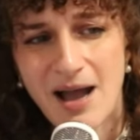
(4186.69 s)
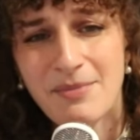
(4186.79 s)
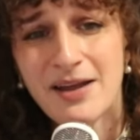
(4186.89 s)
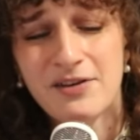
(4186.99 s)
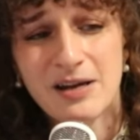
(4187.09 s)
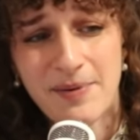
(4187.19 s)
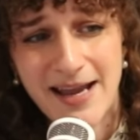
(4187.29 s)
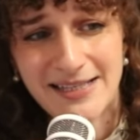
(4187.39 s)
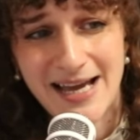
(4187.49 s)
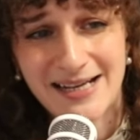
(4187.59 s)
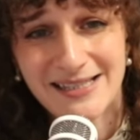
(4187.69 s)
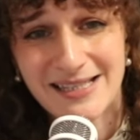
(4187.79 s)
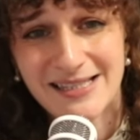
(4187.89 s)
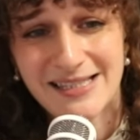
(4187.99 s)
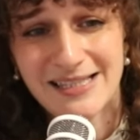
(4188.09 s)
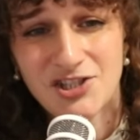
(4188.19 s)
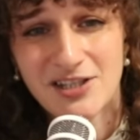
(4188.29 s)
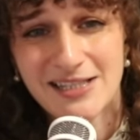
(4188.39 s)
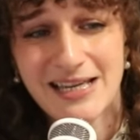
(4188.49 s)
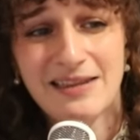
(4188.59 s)
I'm not even going to pay taxes to such an
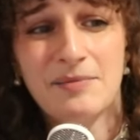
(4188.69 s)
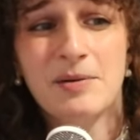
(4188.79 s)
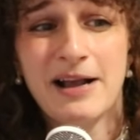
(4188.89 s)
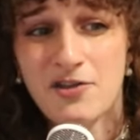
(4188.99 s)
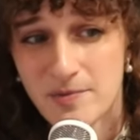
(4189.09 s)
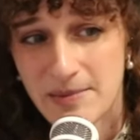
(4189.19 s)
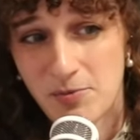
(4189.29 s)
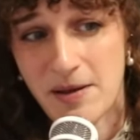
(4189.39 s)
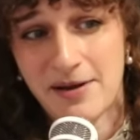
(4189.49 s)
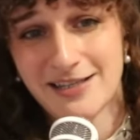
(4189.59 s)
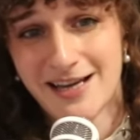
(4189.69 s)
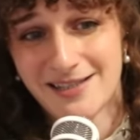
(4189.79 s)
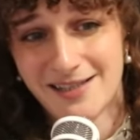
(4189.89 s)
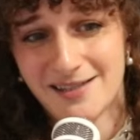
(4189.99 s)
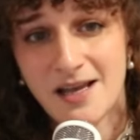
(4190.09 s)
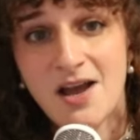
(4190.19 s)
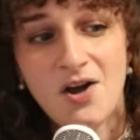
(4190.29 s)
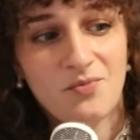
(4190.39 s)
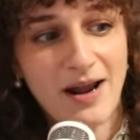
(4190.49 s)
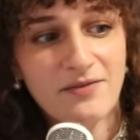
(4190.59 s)
extent that I'm going to make other people pay my taxes,
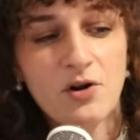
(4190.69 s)
right?